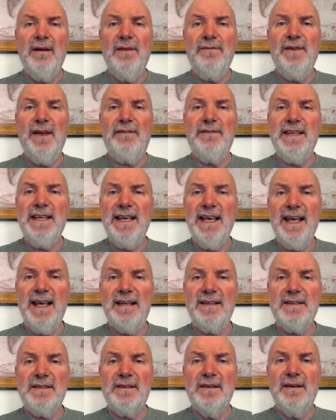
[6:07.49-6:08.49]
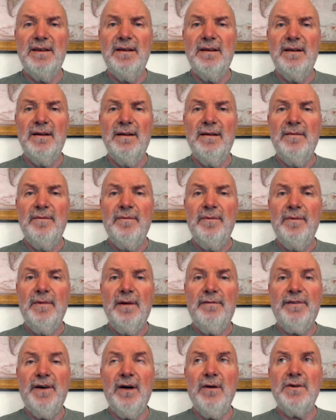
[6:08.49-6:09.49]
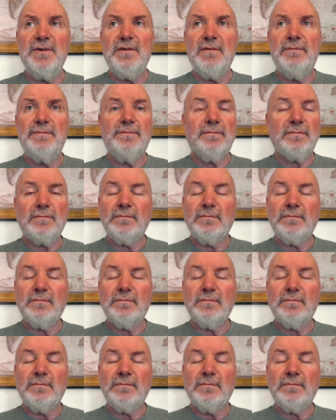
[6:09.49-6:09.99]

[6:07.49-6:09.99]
If you have kids, folks,